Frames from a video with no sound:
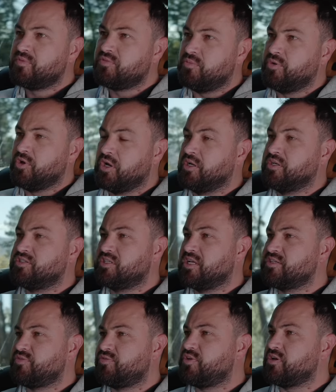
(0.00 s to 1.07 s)
to be honest,
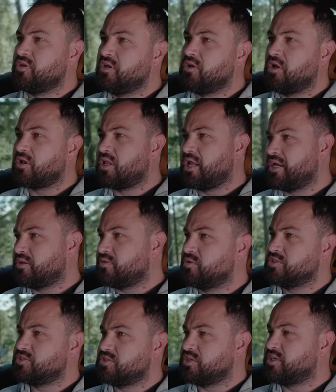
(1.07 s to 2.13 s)
does feel a lot like it
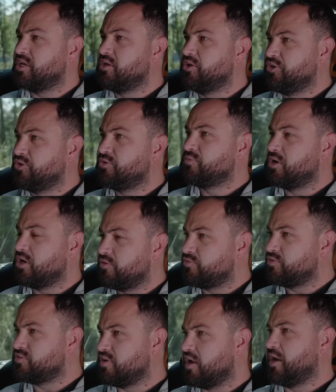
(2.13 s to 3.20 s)
wants to kill you half
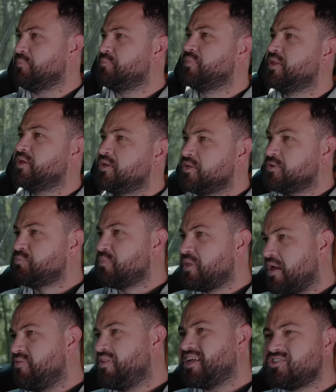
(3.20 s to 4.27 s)
the time,
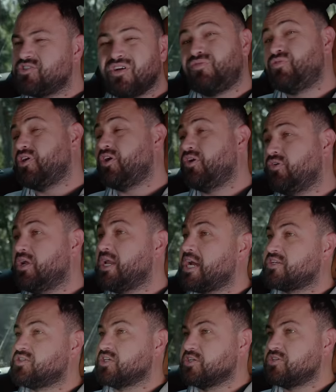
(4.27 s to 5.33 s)
and that's not very
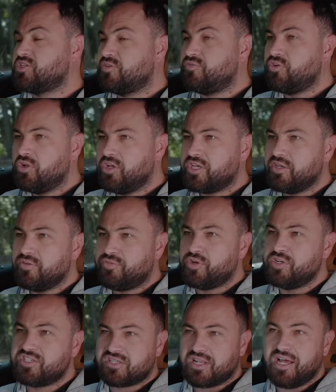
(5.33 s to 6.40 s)
relaxing. So if you're looking
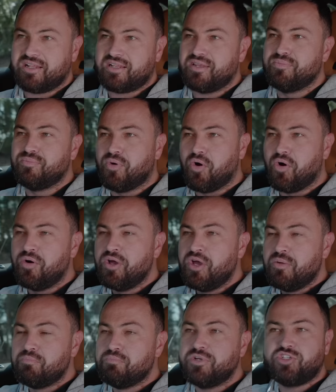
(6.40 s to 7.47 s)
for a slightly more
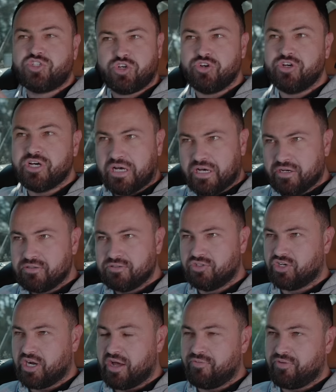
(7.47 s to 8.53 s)
mature
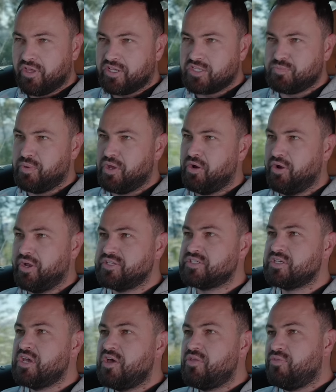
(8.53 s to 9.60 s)
driving experience,
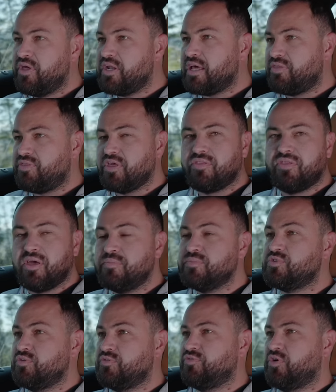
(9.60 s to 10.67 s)
then I think the
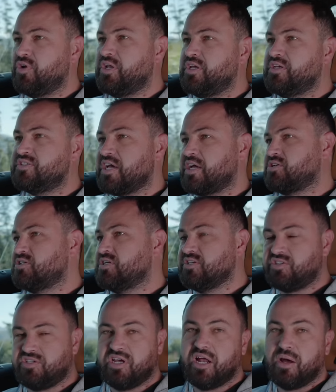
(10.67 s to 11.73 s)
M240 is
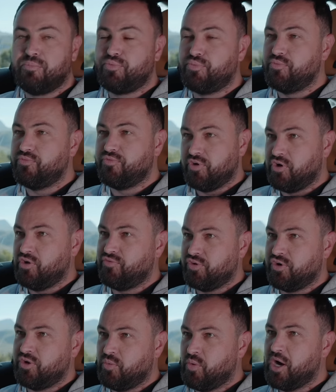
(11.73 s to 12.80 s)
actually set up very,
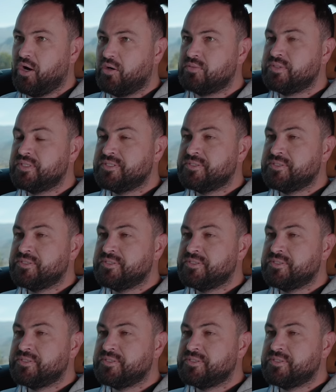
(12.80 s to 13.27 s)
very well.